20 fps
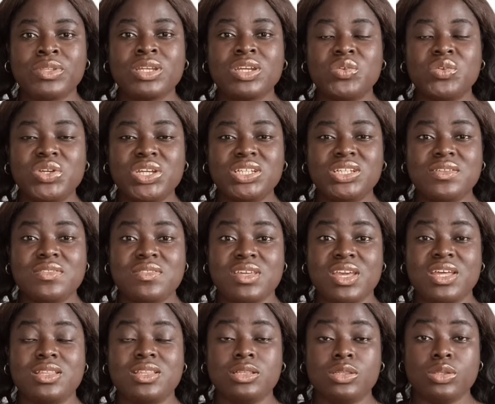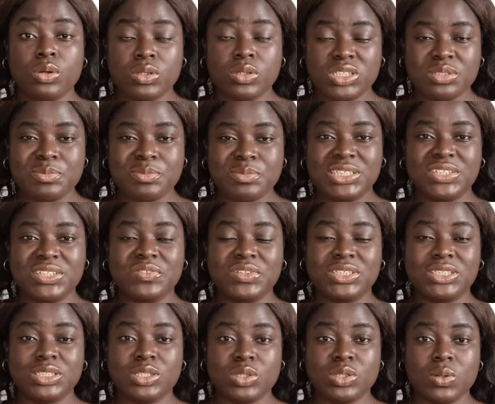Read the endorsement if
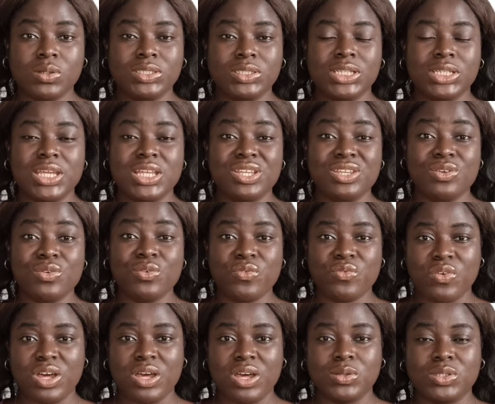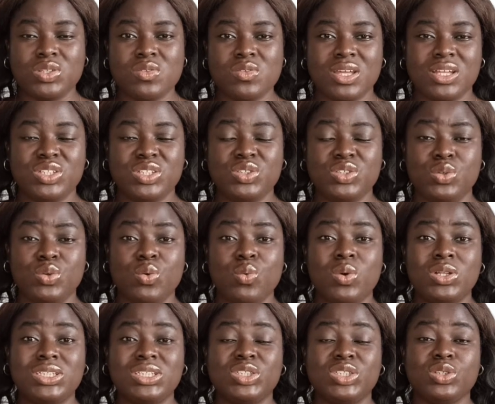it's not a new file, so that you know
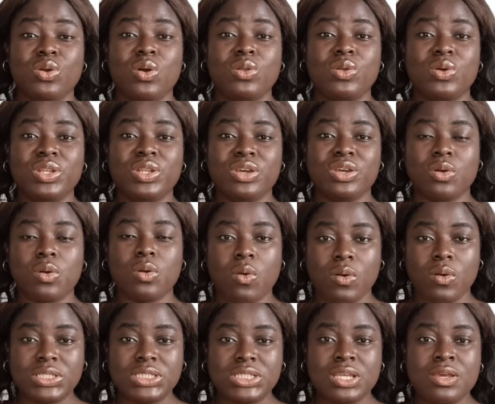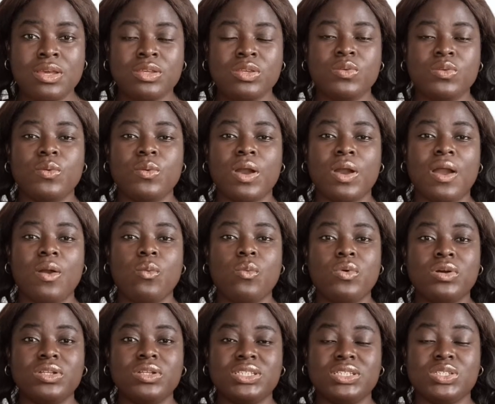what is going on in court, and
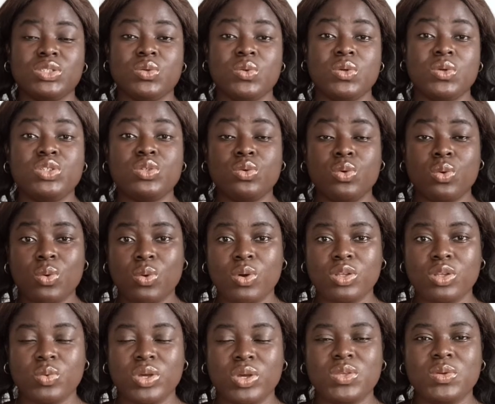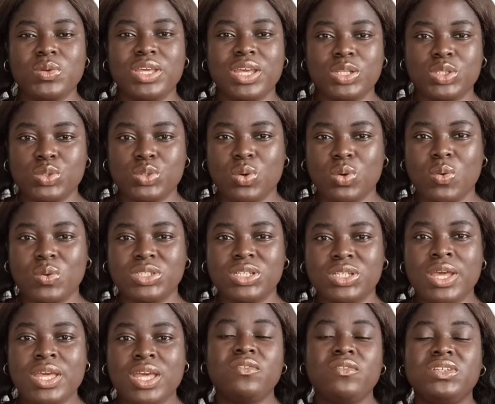what is going to go on when you get to court.
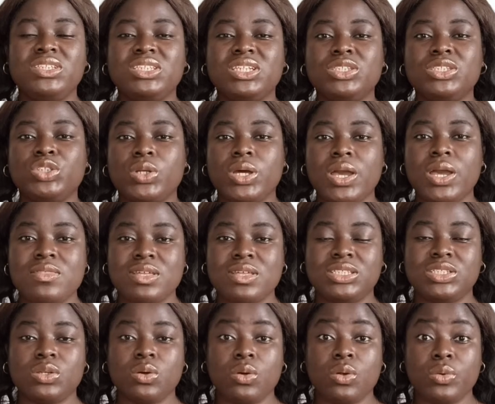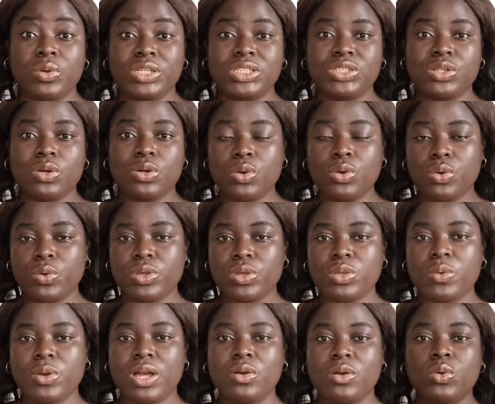If it's a trial that's already ongoing,
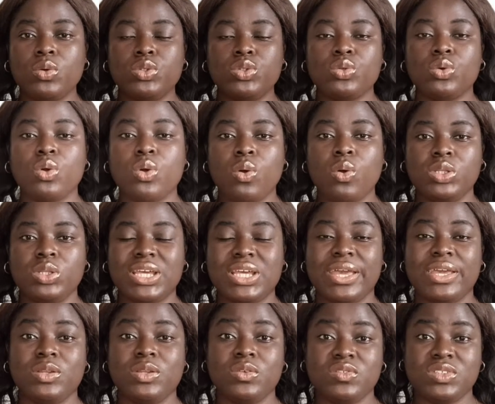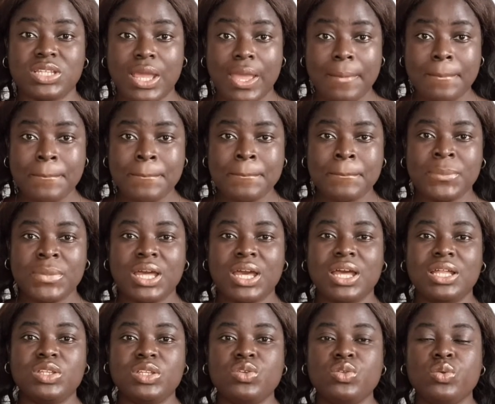you can go to court ahead of time
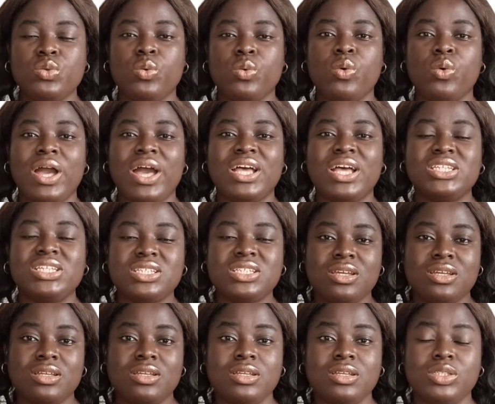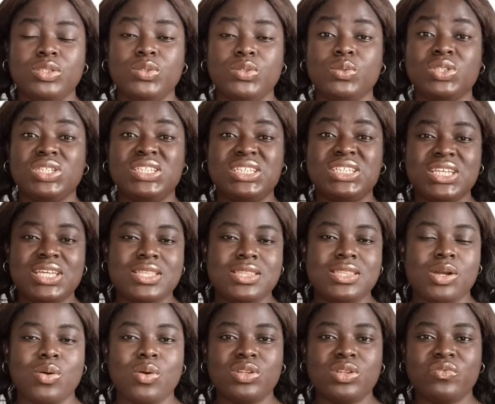and ask to see the
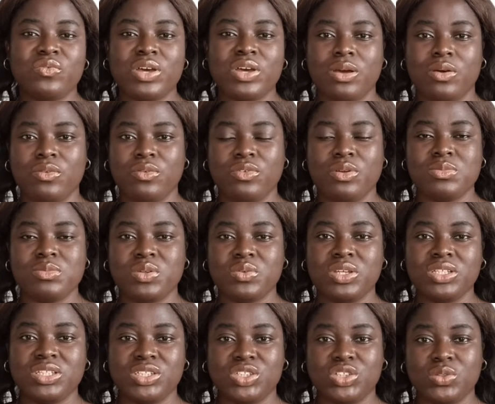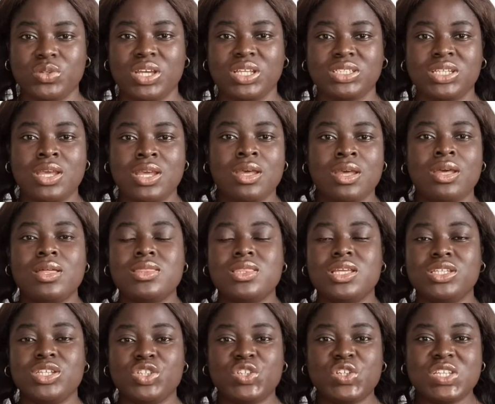court file from the registrars.
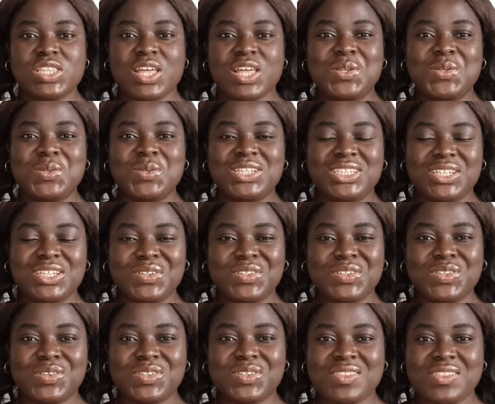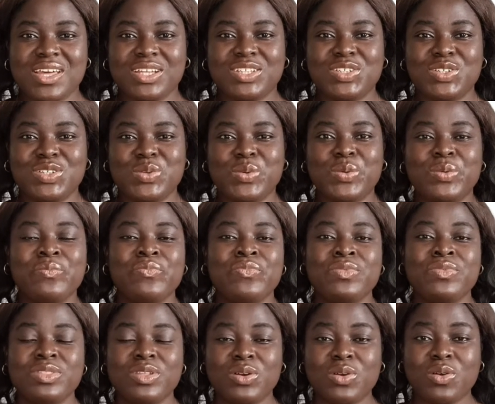There's a judge that always tells us that
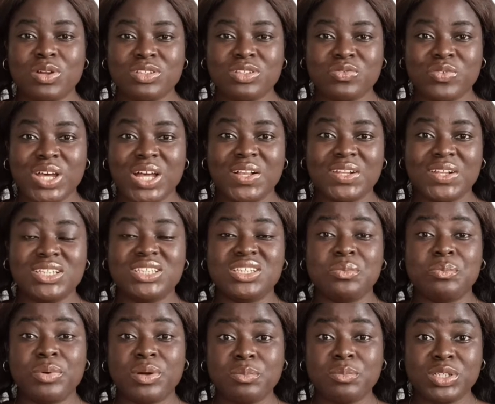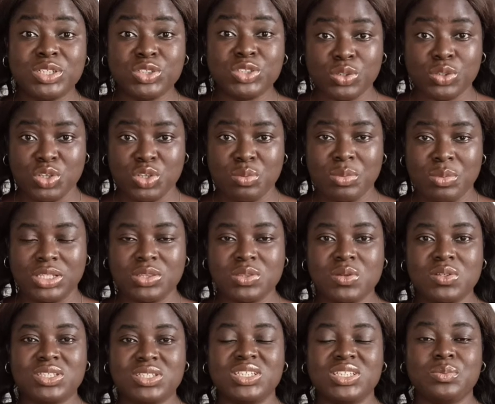the court file is a public document,
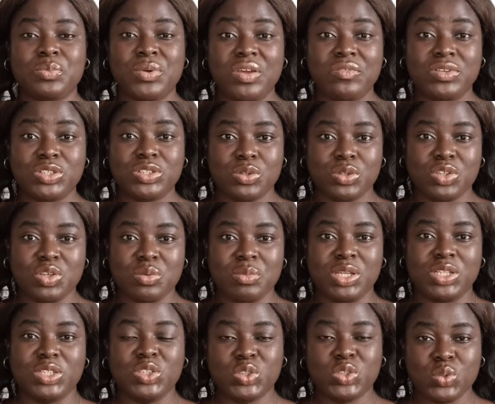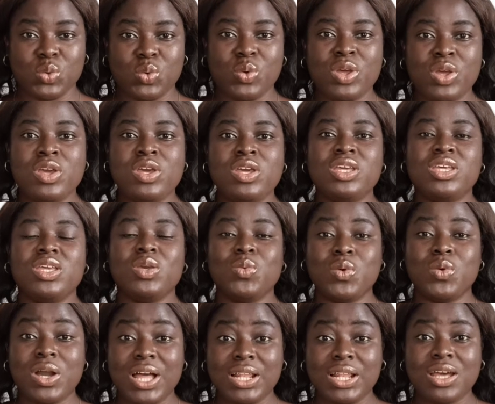not a private document, so it
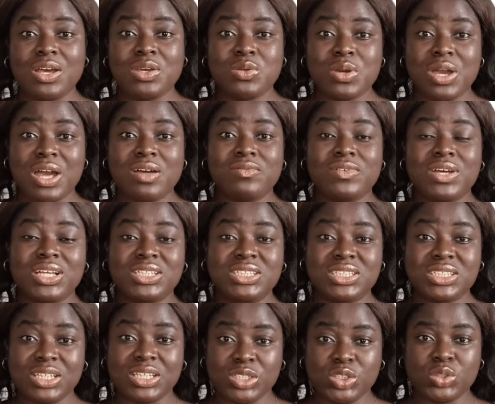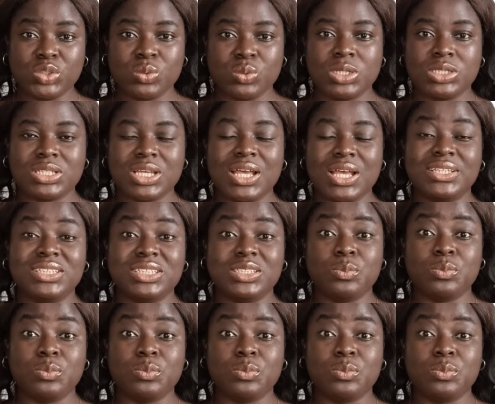will allow you to have access to it as is